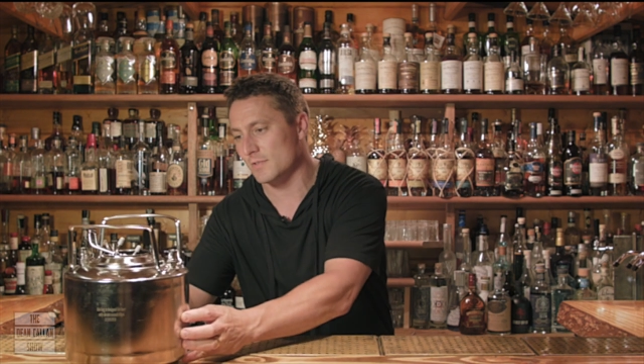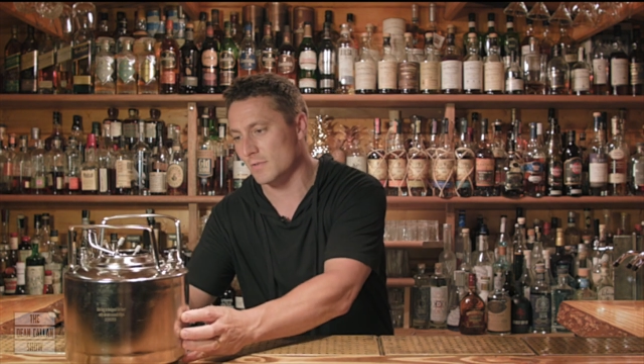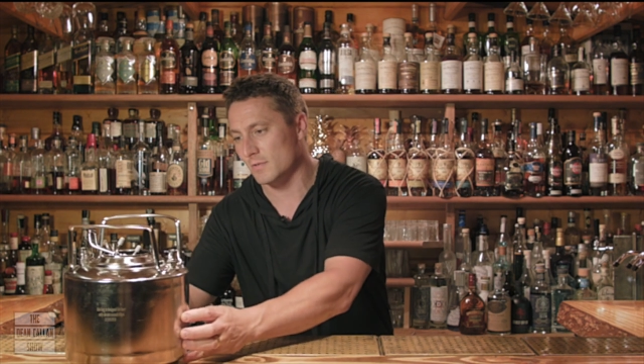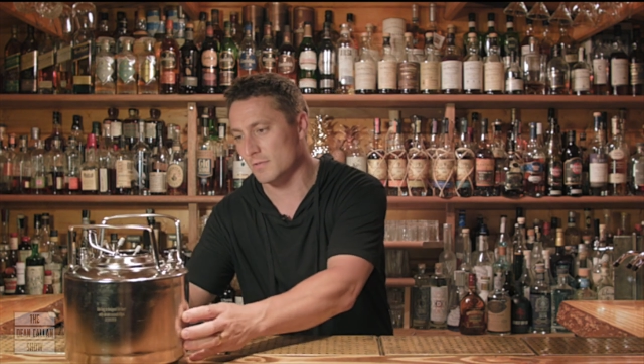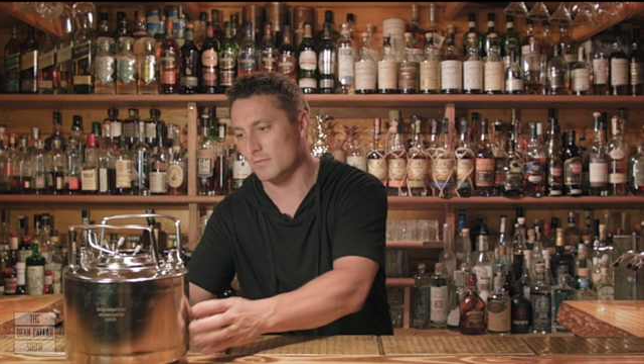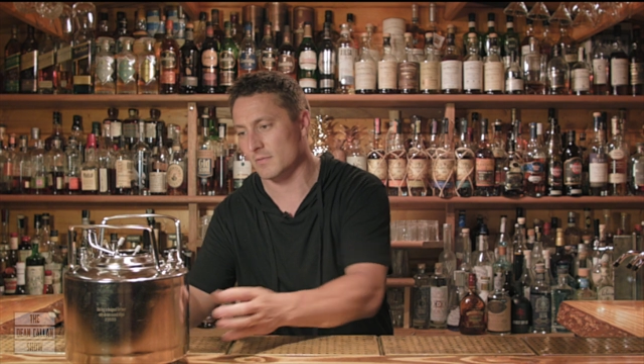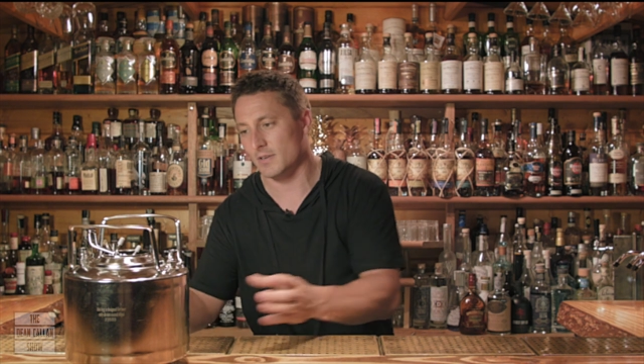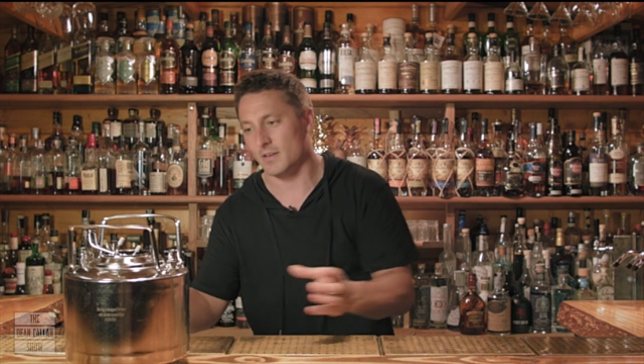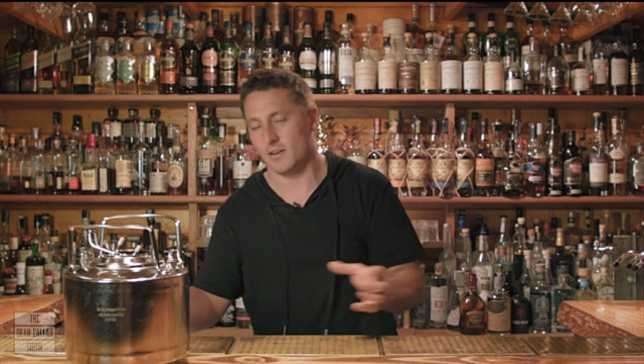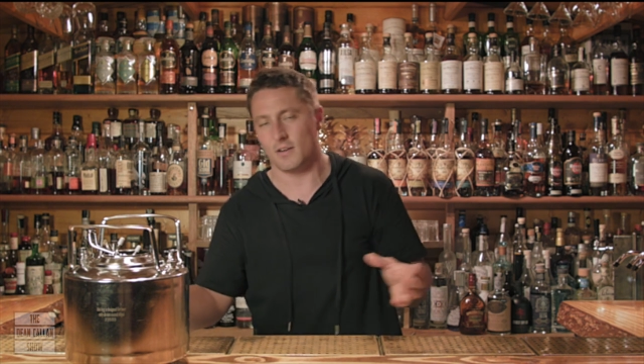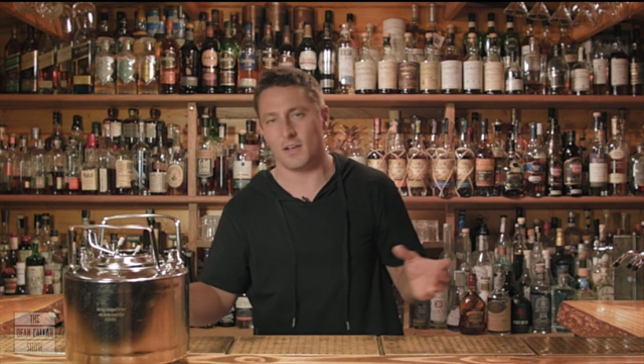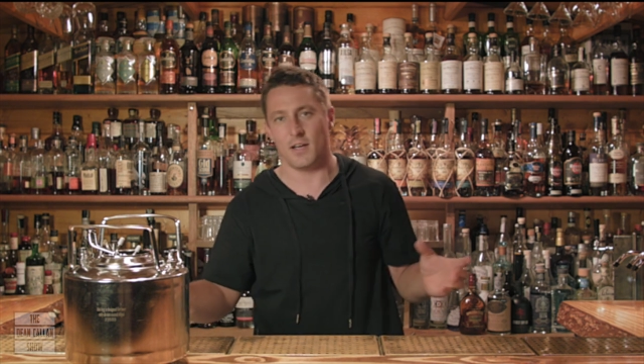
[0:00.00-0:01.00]
or I
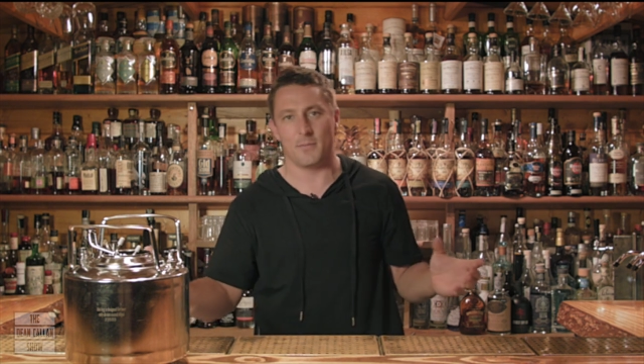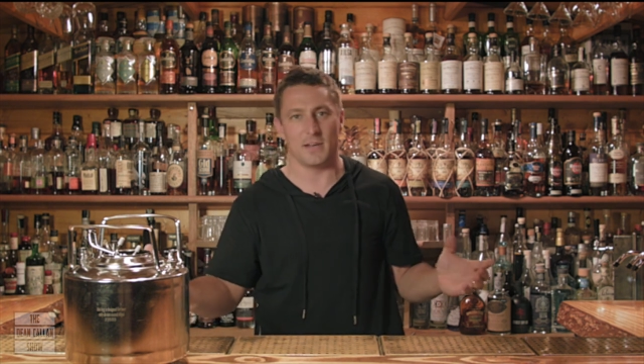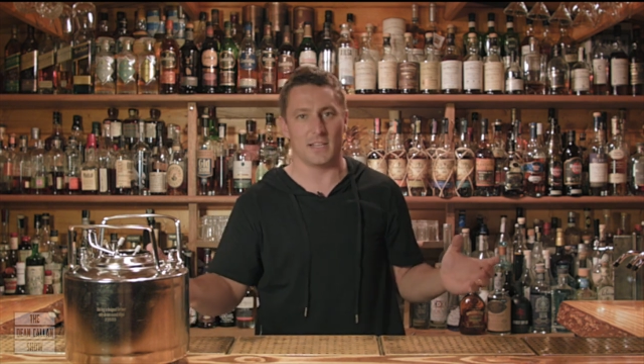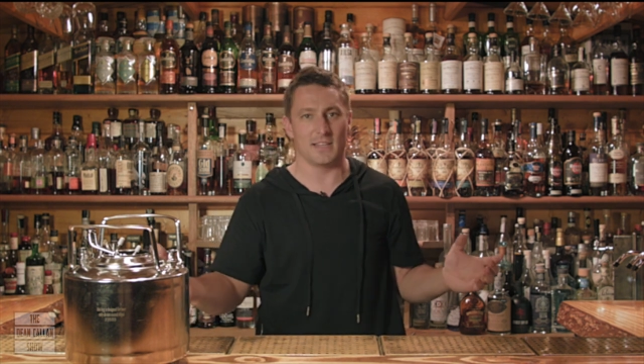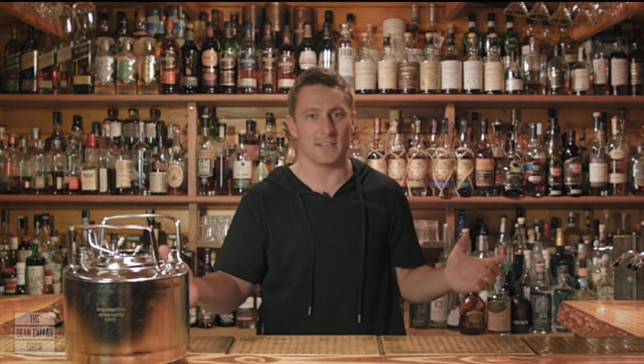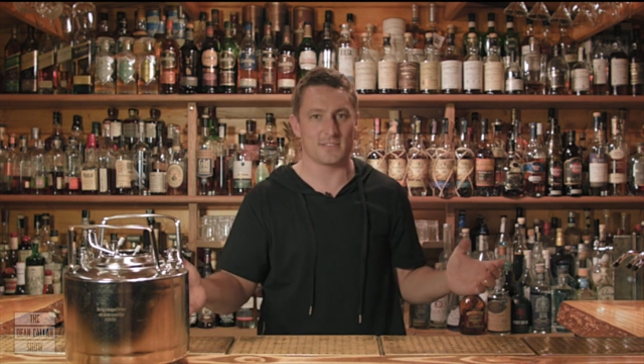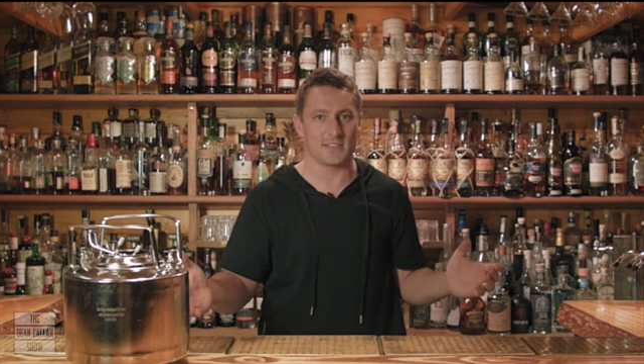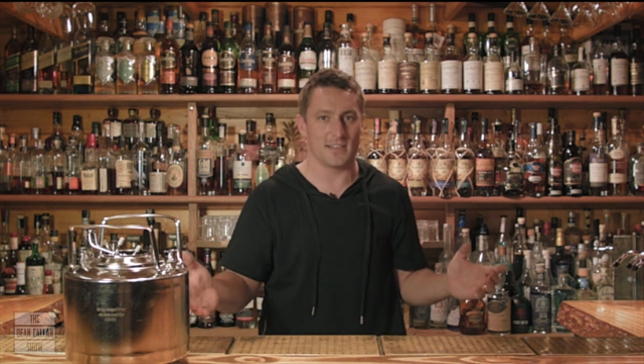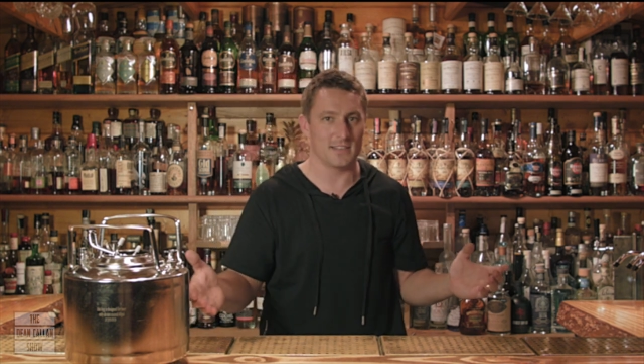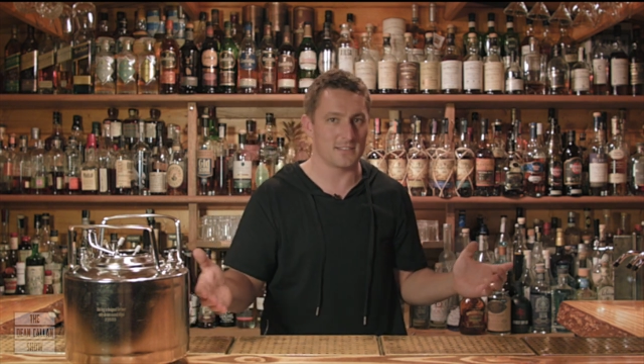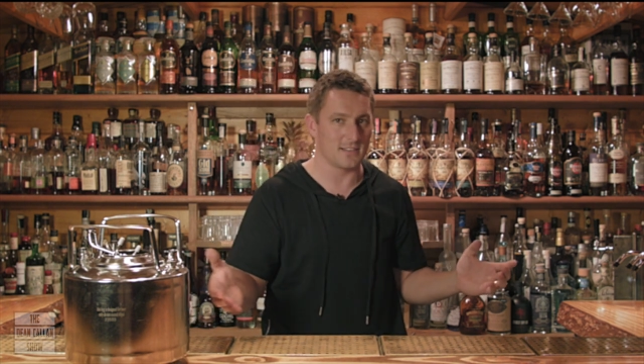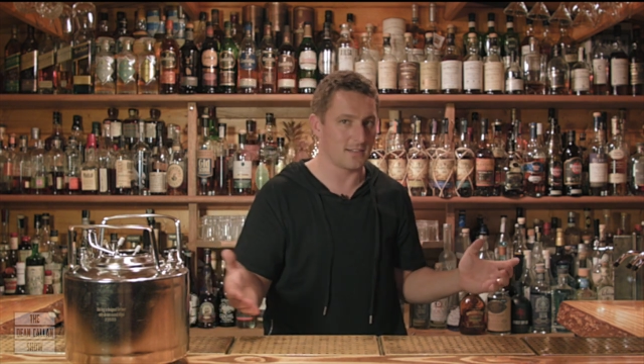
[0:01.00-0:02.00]
don't know how many liters that
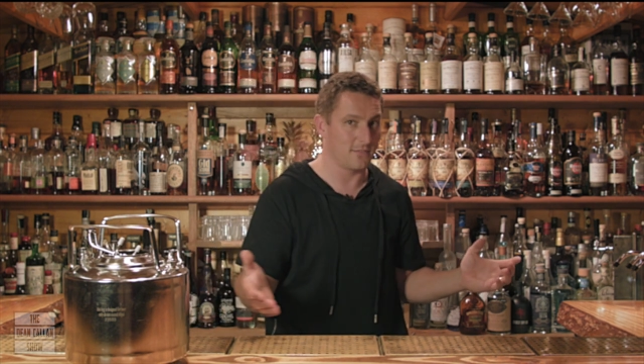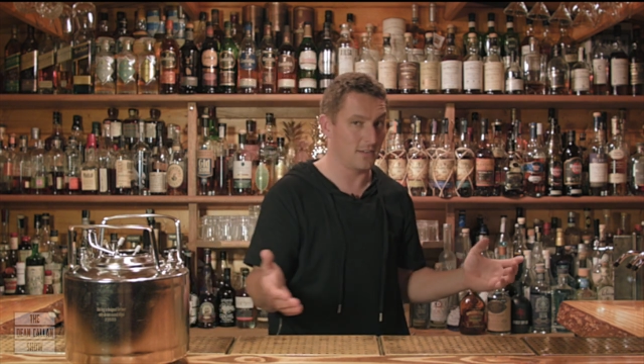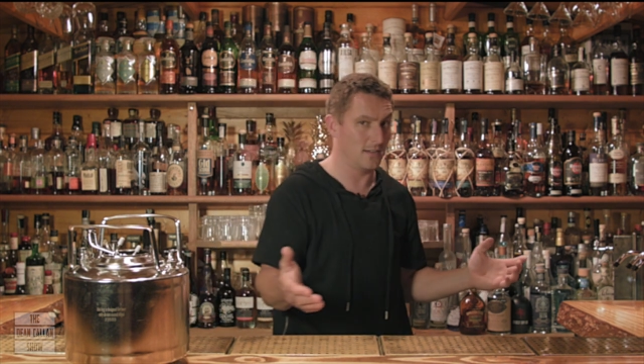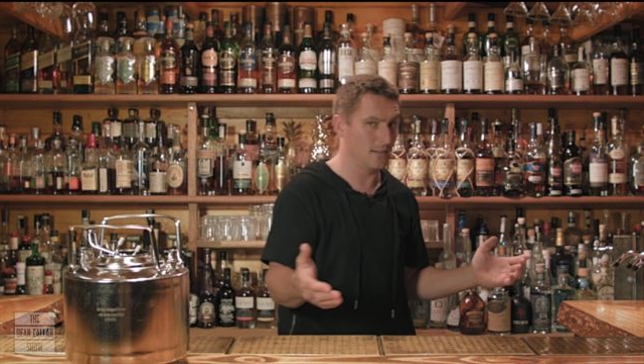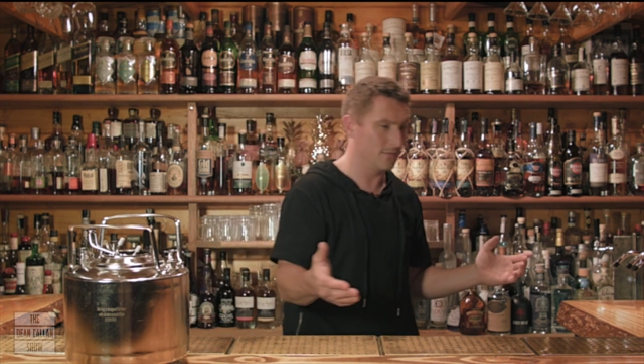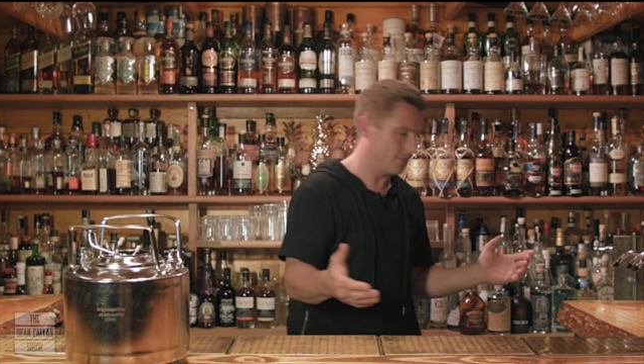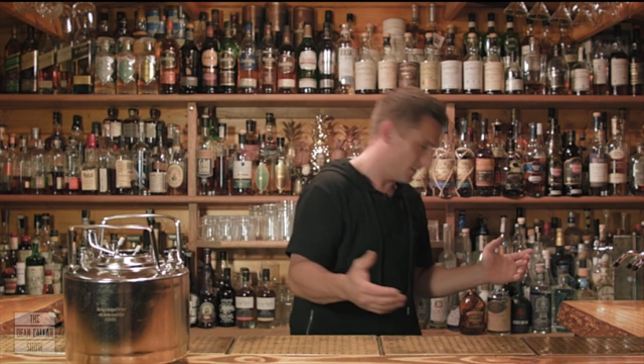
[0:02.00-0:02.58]
is, like five.